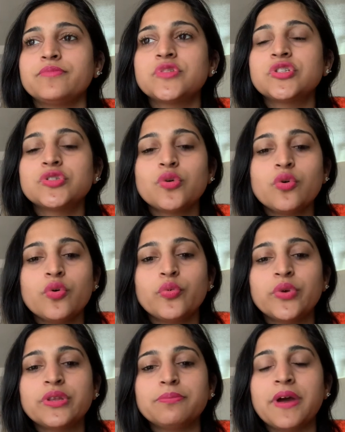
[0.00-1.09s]
So
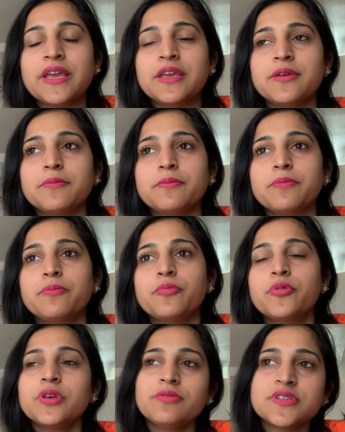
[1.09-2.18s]
with my
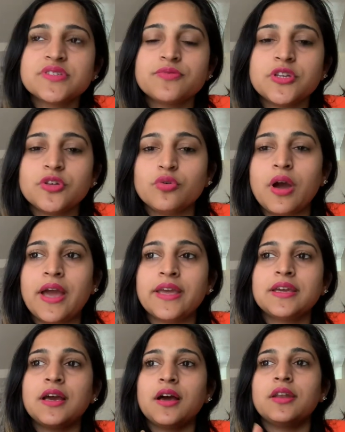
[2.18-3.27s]
previous video, I
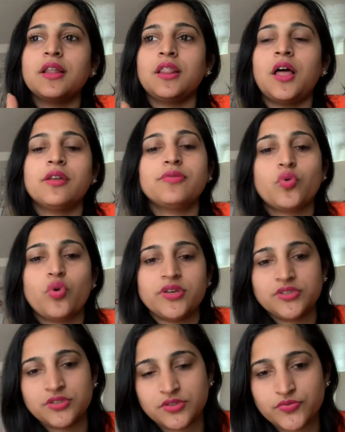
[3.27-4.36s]
got a lot of
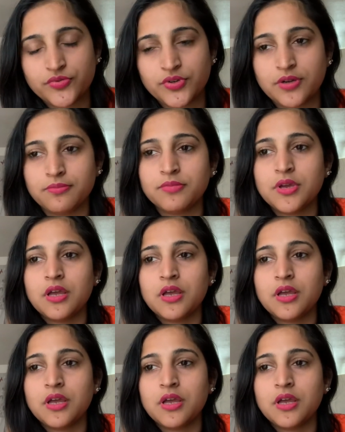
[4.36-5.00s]
questions from